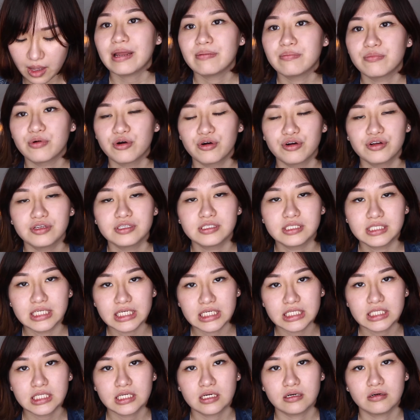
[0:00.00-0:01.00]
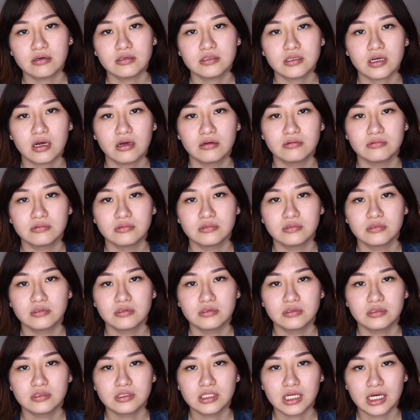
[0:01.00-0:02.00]
Like more details on
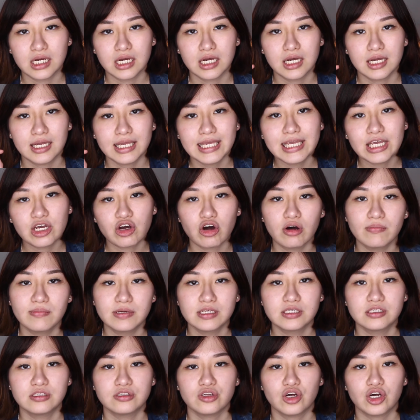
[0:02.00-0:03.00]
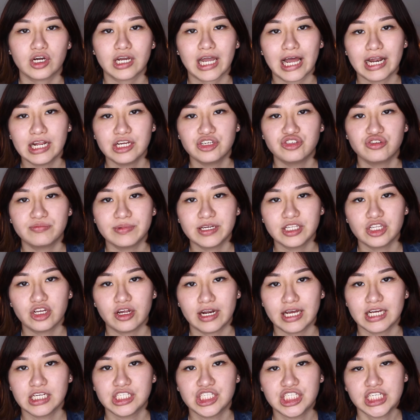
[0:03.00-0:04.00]
the e-commerce store
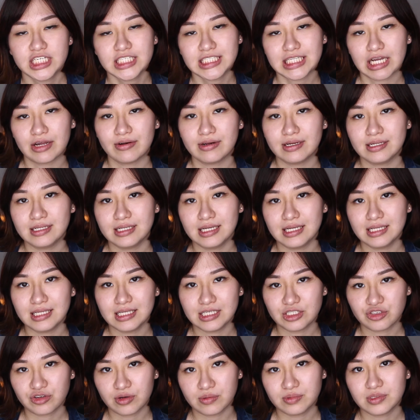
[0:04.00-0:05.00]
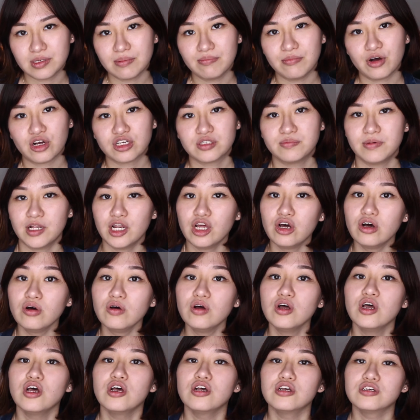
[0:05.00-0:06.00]
Kailijumei.SG down in the description box
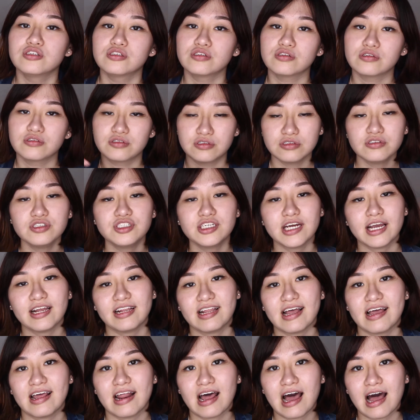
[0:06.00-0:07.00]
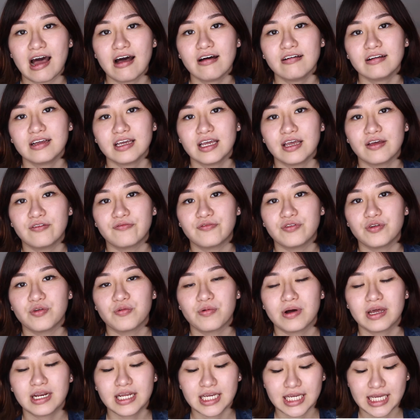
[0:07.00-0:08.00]
below. So do check that out if
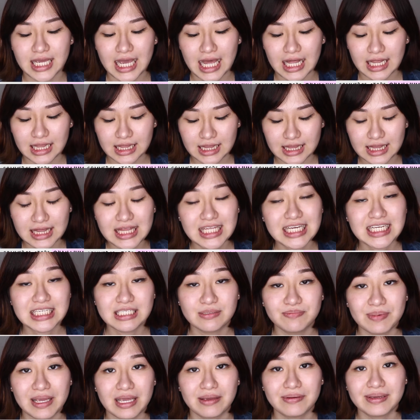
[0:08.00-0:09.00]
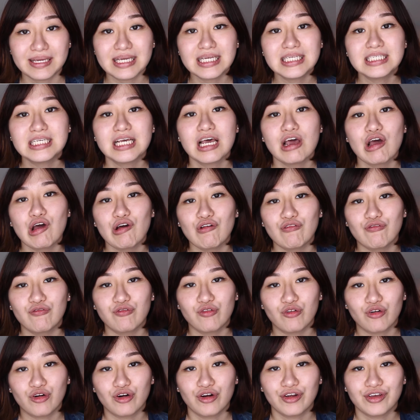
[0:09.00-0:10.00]
you want to get these babies
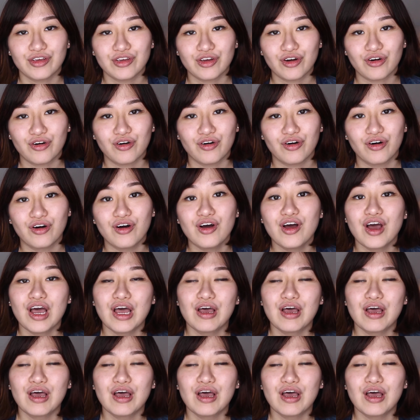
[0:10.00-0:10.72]
for your,